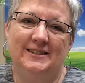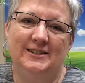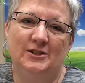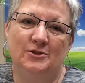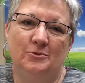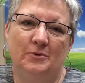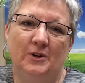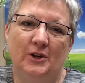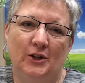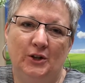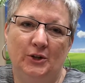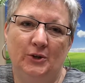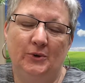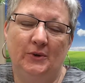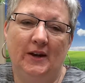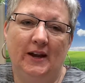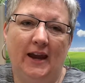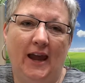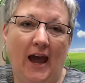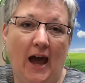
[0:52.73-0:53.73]
need to
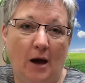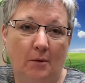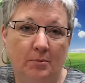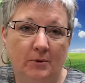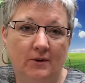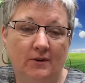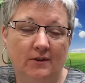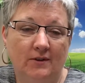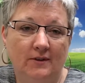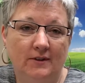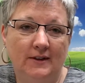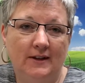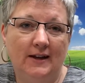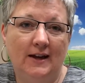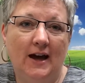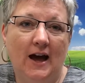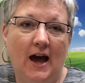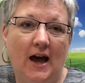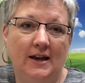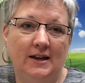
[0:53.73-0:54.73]
include a capital,
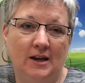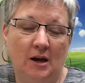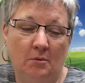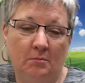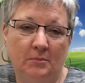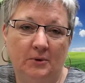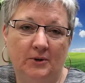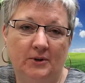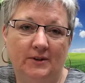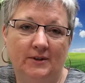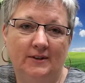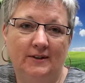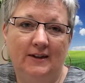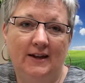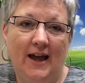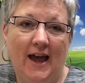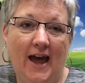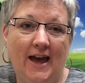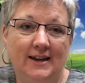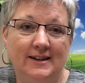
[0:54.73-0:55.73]
a number,
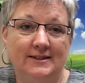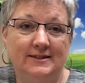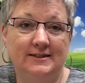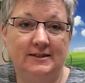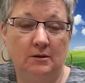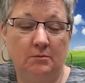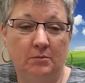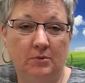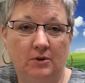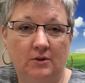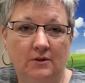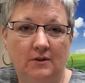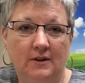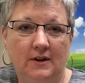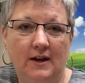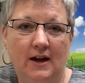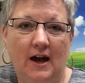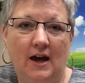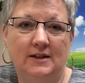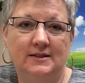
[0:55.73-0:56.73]
and a symbol
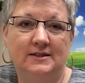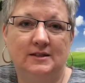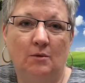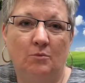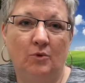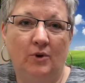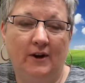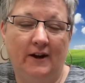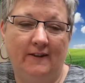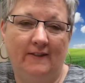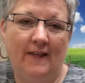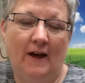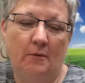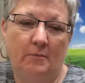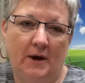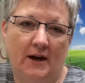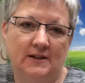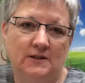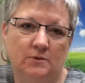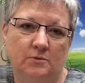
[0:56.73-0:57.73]
somewhere in
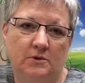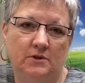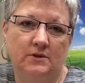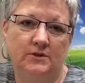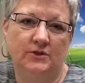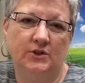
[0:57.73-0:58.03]
that password.